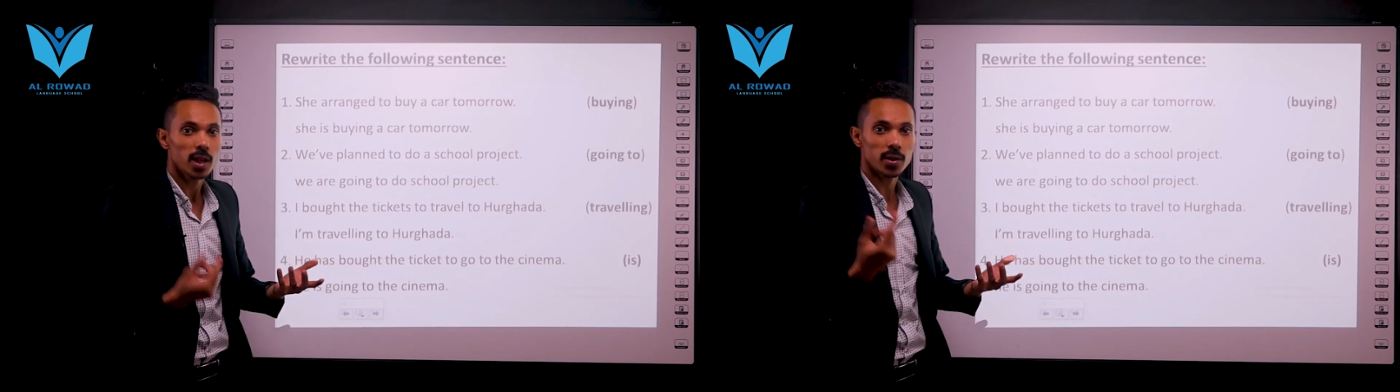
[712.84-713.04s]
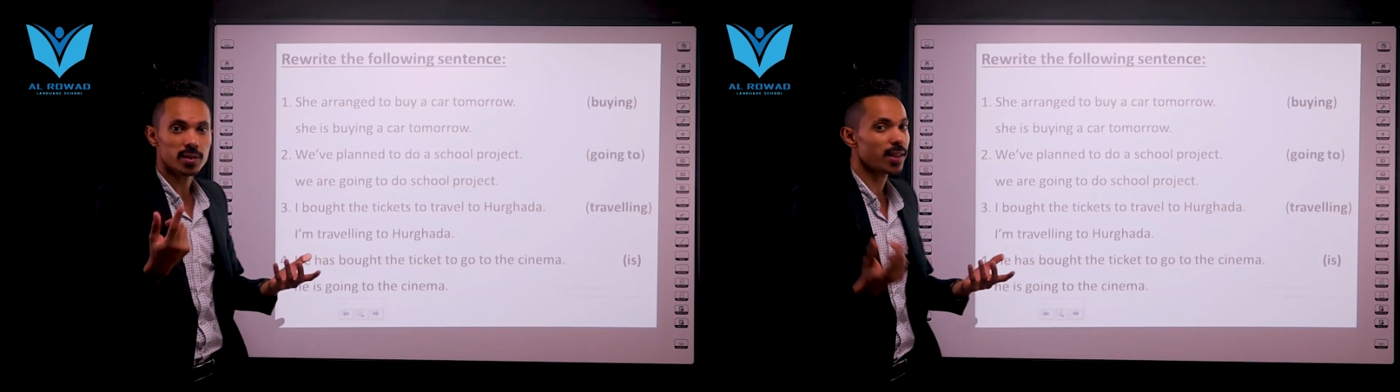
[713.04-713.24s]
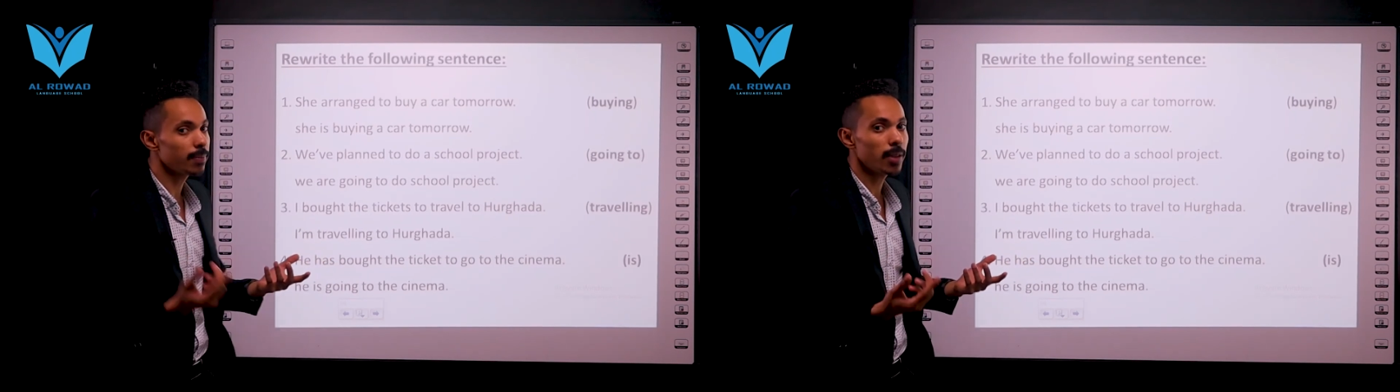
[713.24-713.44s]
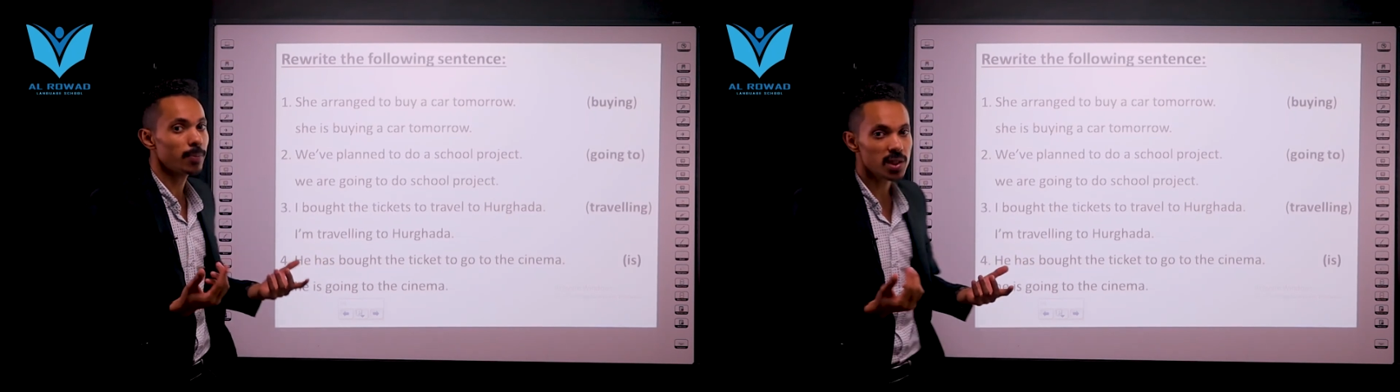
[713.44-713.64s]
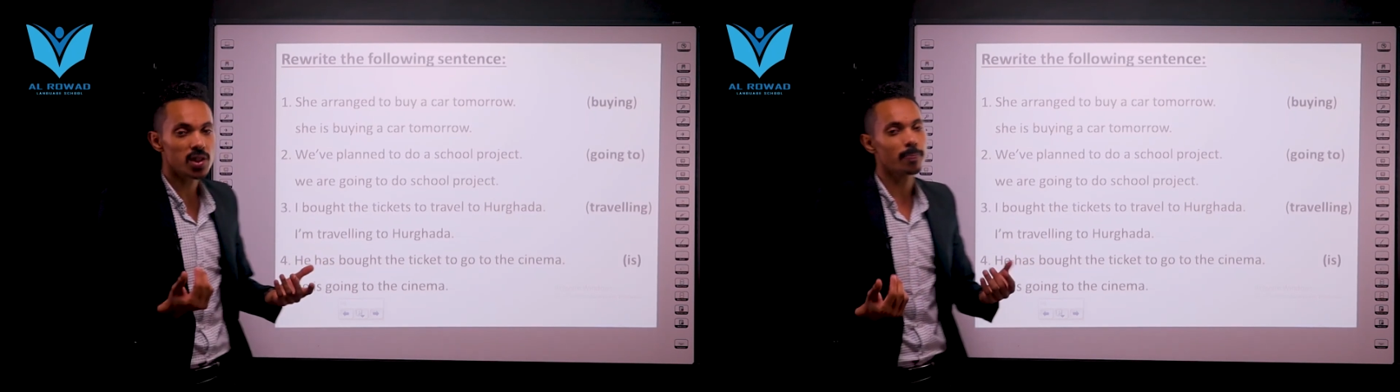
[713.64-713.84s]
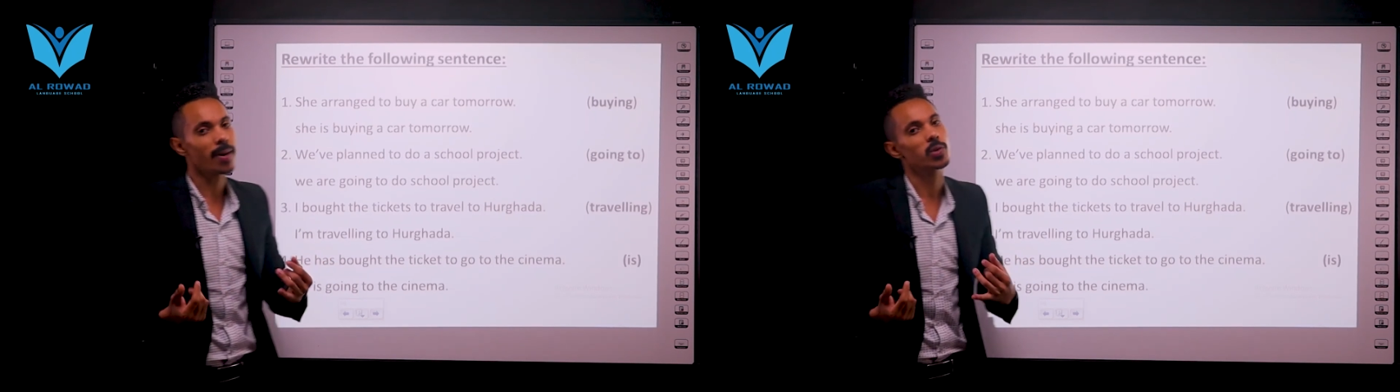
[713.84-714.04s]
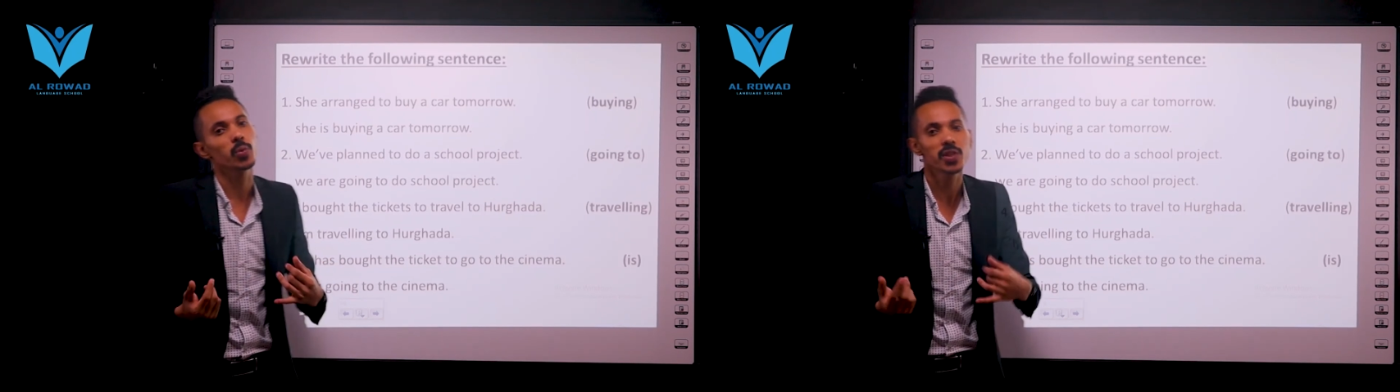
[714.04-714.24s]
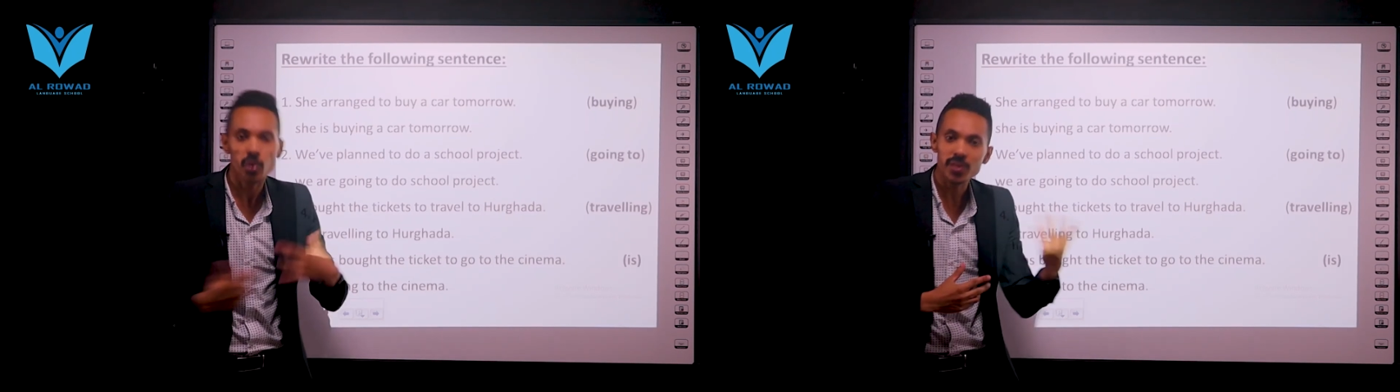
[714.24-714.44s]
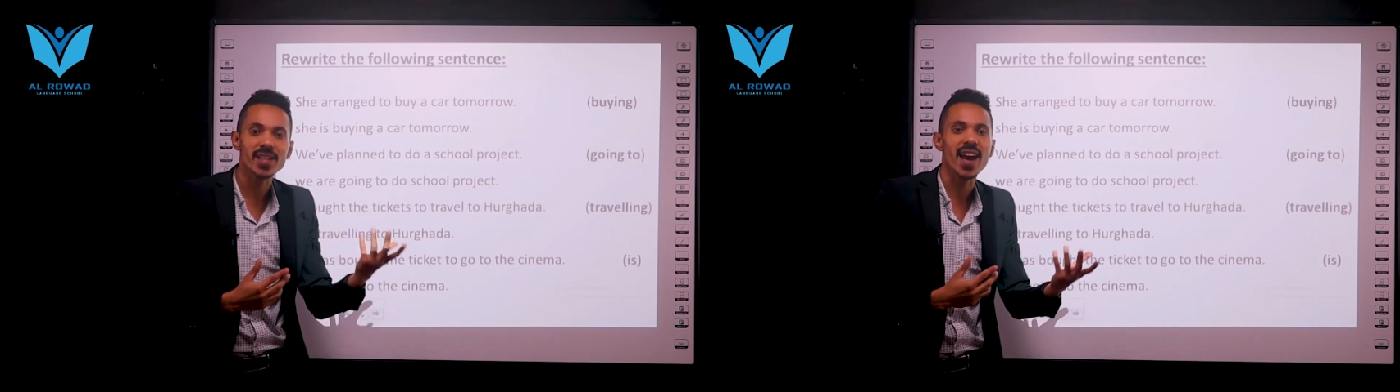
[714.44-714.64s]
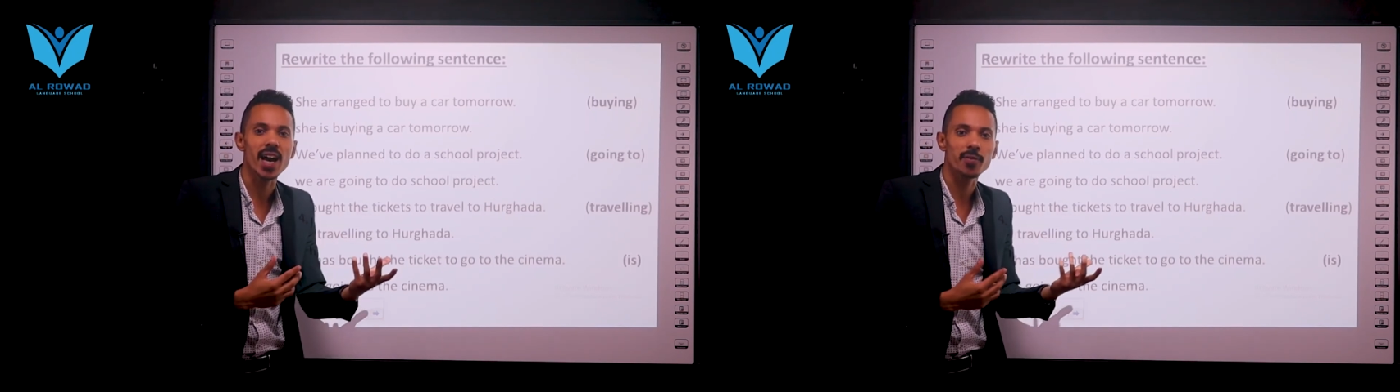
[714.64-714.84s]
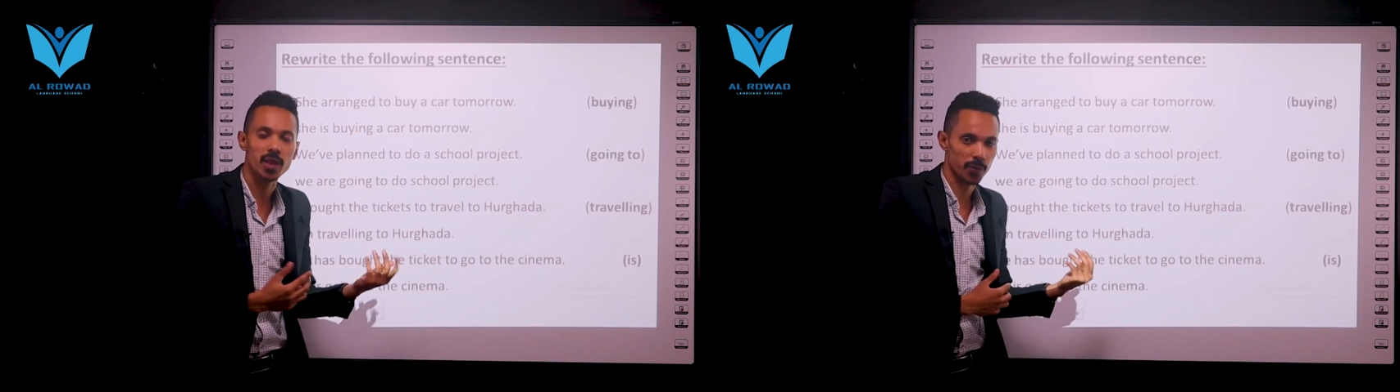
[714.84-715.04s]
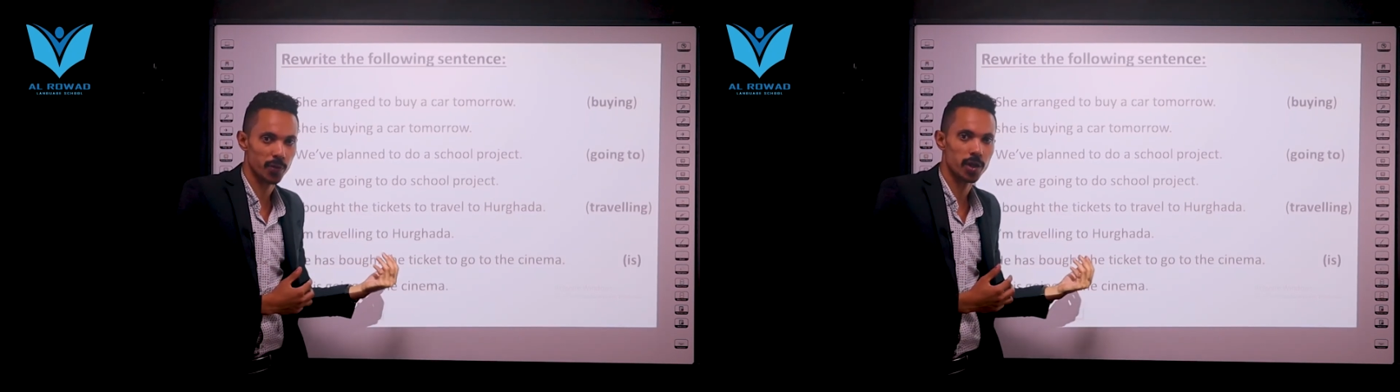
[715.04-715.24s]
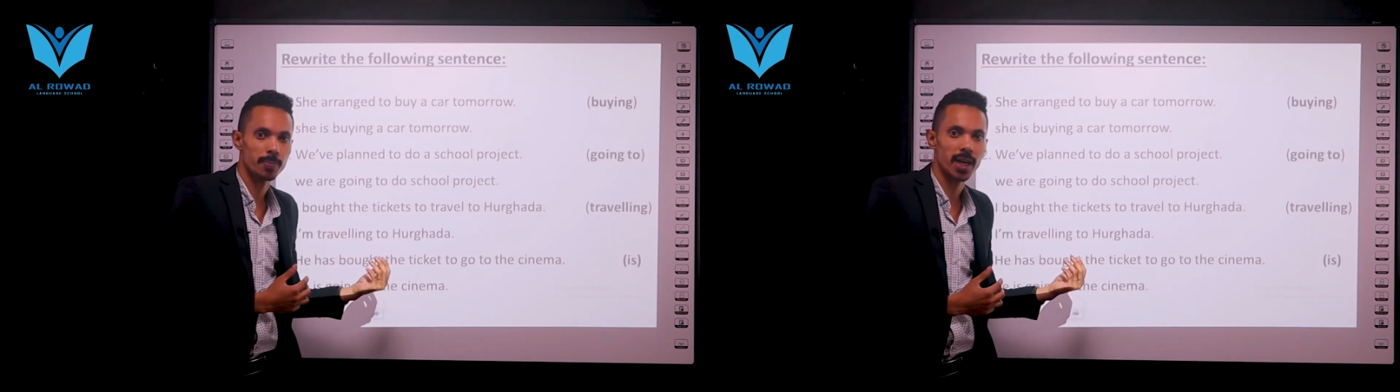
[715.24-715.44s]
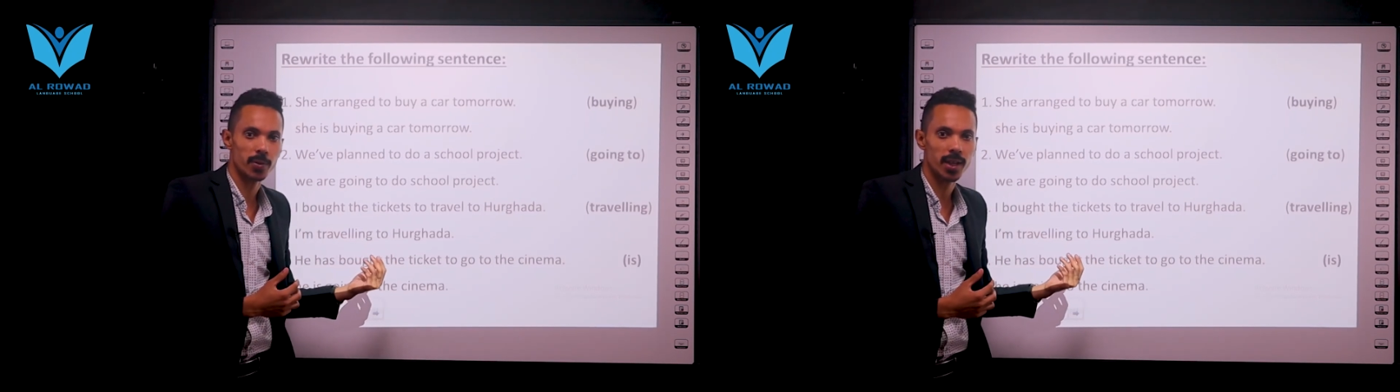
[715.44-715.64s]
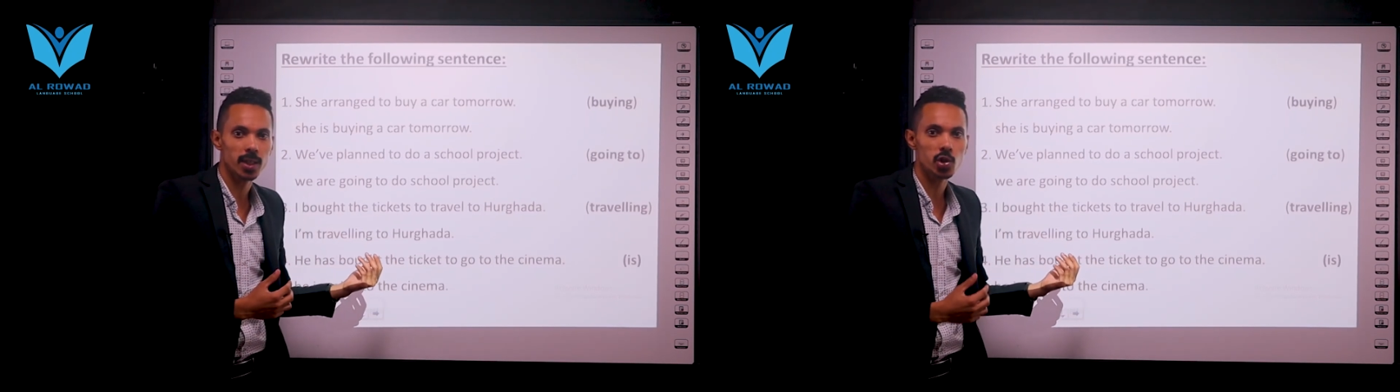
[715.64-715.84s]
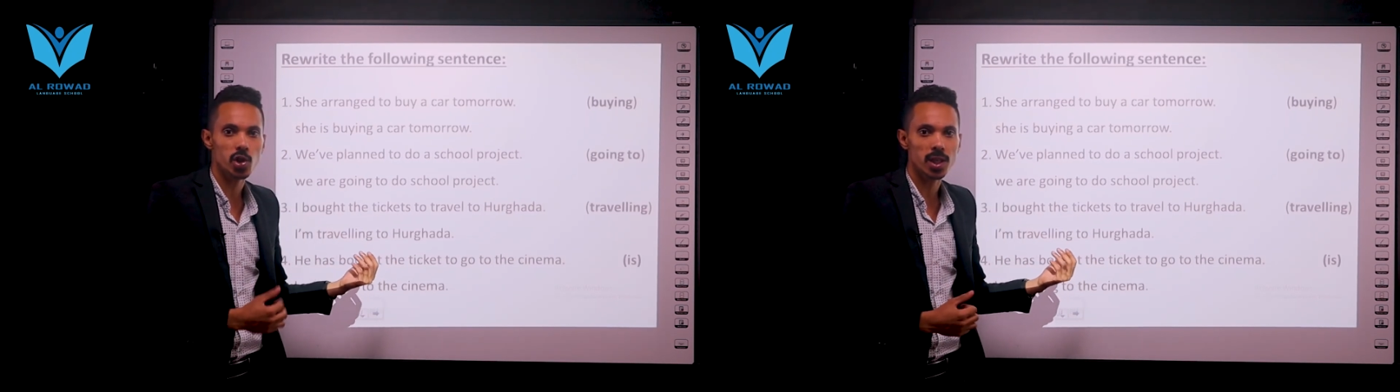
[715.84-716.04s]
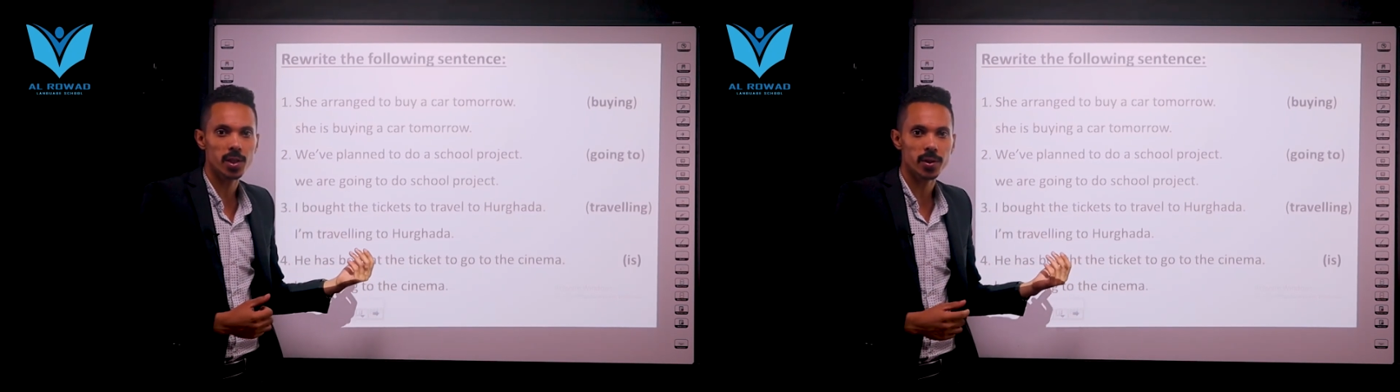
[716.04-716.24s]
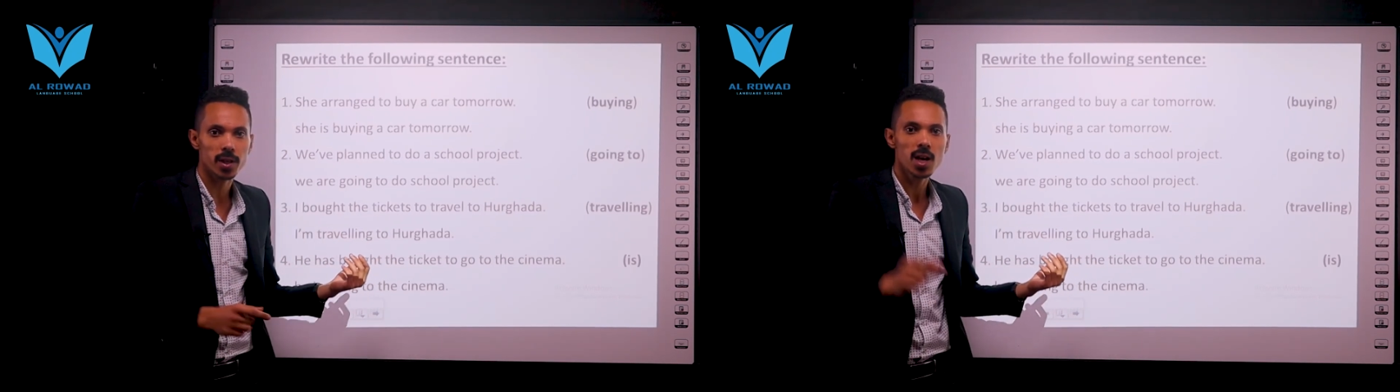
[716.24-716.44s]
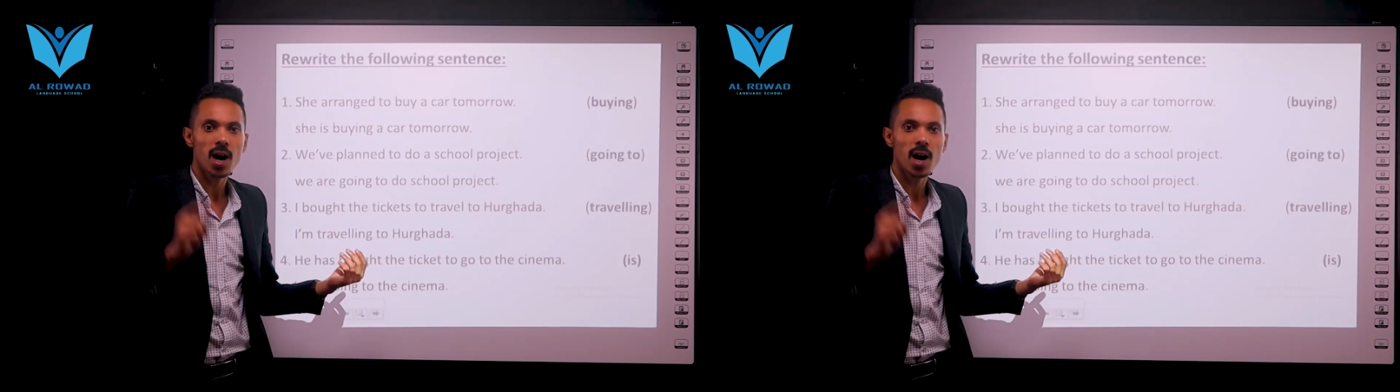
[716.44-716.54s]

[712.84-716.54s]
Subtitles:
You tell me, Mr. But we don't have the verb arrange here.